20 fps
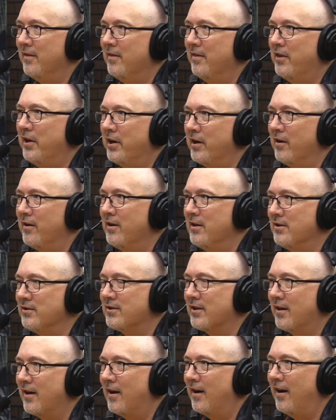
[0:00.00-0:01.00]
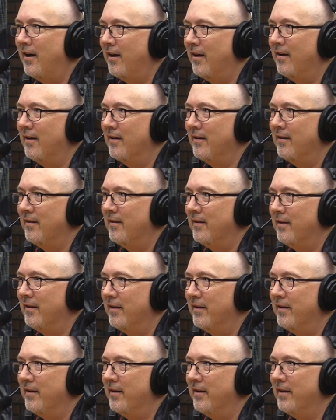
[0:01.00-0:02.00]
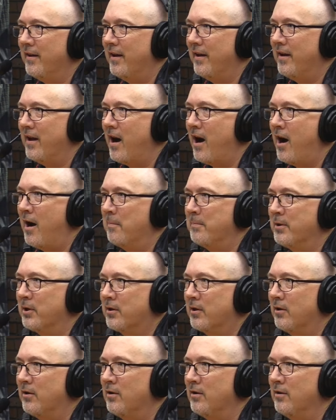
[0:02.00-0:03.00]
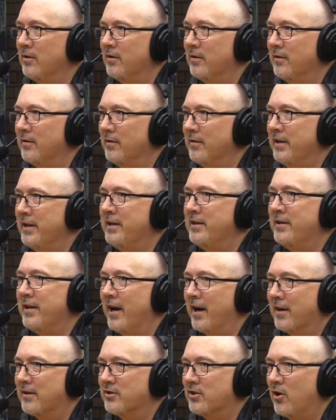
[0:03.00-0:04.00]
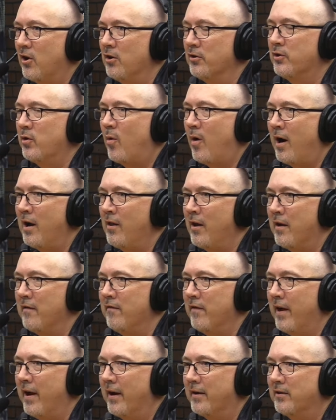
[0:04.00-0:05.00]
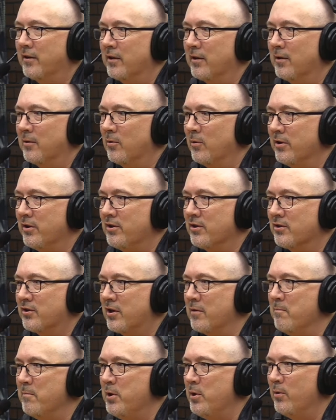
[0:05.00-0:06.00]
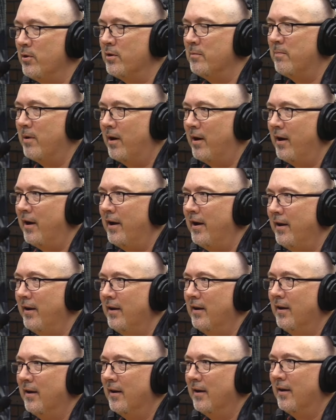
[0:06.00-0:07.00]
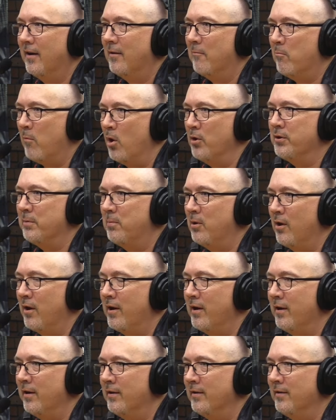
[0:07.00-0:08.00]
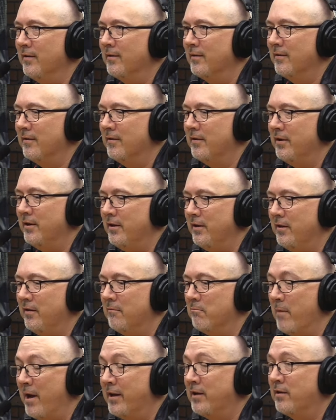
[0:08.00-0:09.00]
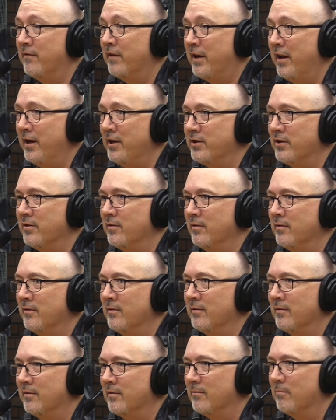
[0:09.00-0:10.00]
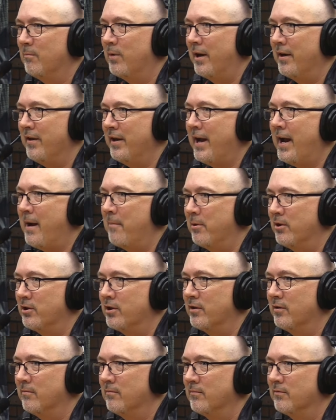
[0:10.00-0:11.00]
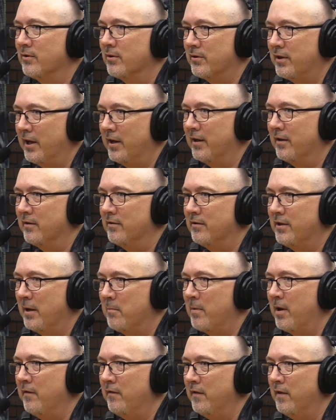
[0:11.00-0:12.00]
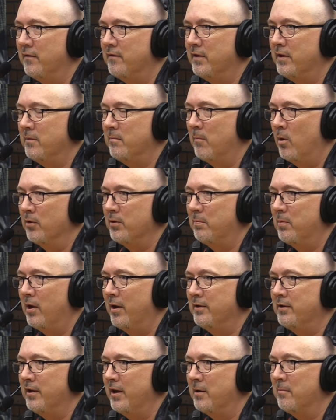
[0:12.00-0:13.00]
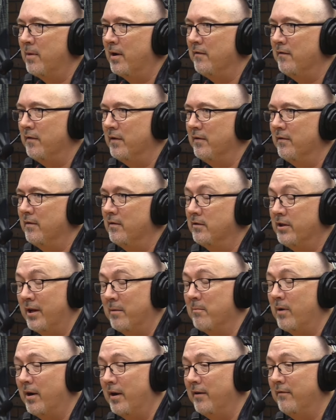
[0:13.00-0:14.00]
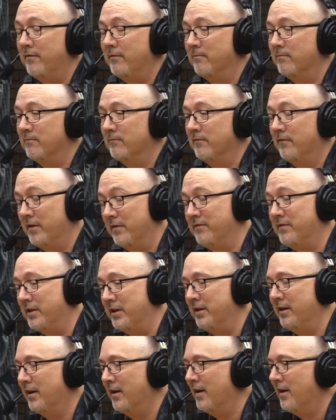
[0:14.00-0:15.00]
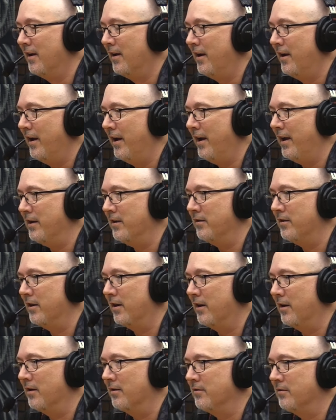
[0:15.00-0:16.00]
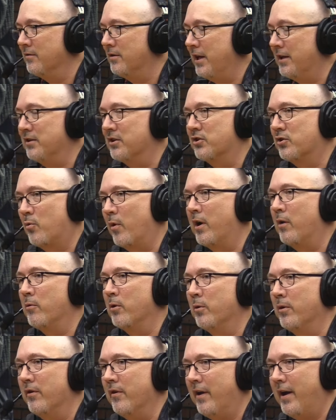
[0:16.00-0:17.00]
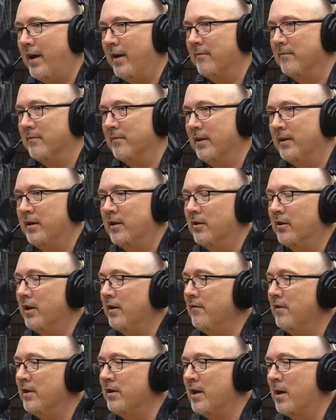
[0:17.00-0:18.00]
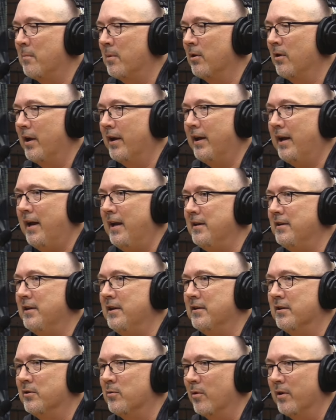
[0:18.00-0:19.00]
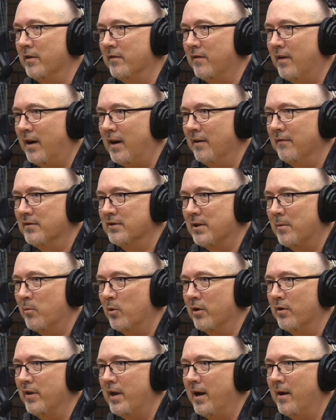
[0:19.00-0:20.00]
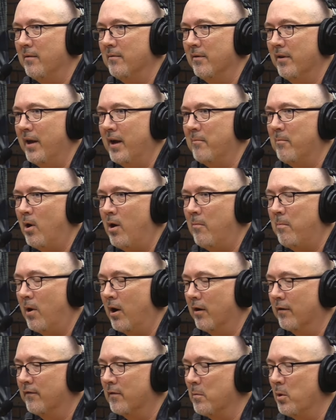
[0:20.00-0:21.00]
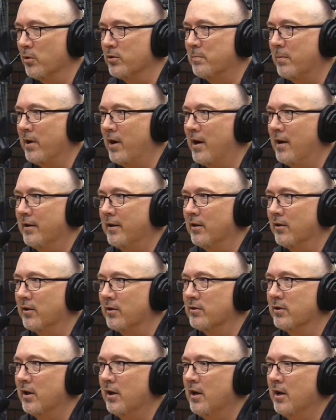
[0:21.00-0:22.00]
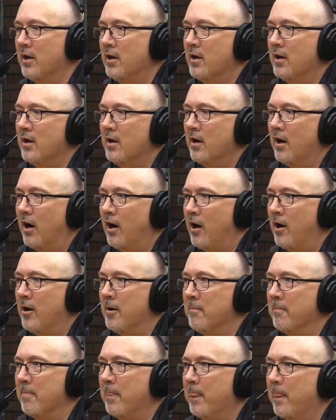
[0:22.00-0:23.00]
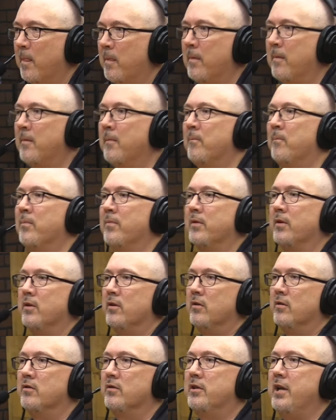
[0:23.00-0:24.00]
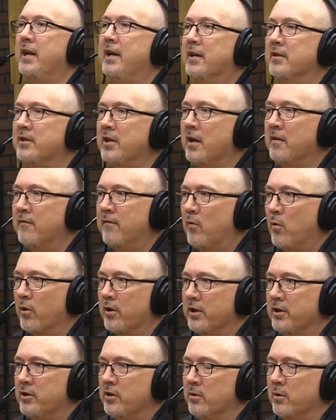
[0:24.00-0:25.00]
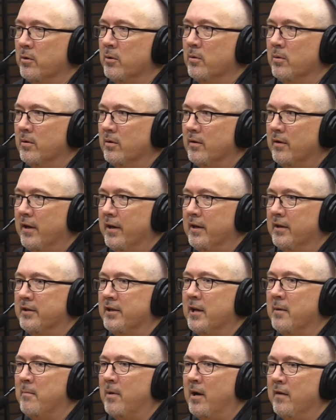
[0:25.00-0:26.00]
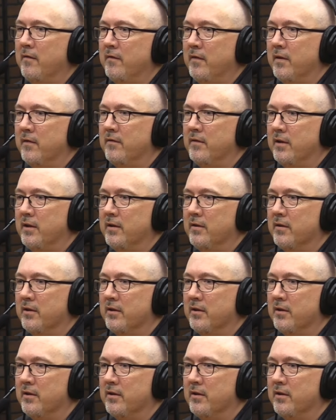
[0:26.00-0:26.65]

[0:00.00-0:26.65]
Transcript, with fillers: there is uh, a- a- an optical index called Twilight Factor, which is computed by multiplying the magnification by the aperture. So take it 10 by 50, multiply 10 by, 10 by 50, and uh, take the square root of that. And it'll give you a number like 18 to 25, somewhere in that, that ballpark for most binoculars. Um, take a 1042 and a 10 by 50.